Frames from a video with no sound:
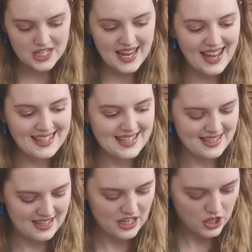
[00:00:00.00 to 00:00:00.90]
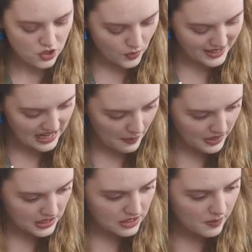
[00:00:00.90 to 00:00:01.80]
She's nice. She's quite
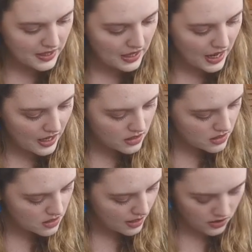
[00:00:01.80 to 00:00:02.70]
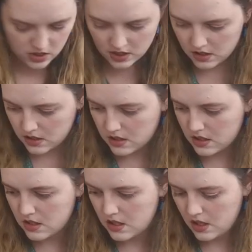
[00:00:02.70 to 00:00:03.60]
damaged. I mean, the lace actually
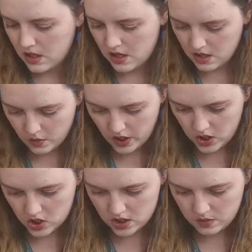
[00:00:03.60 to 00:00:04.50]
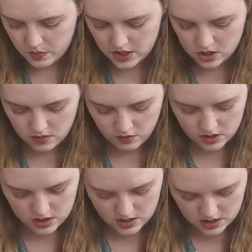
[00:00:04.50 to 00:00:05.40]
looks quite good, but the
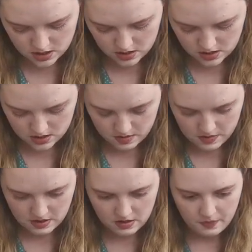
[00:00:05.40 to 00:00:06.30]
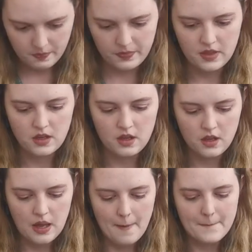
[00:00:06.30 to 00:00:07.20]
chiffon underneath is a bit
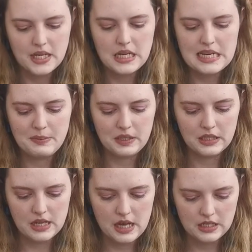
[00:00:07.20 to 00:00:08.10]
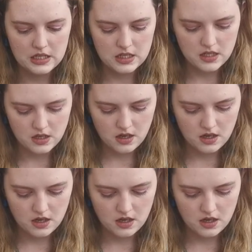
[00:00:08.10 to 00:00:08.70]
nibbled at.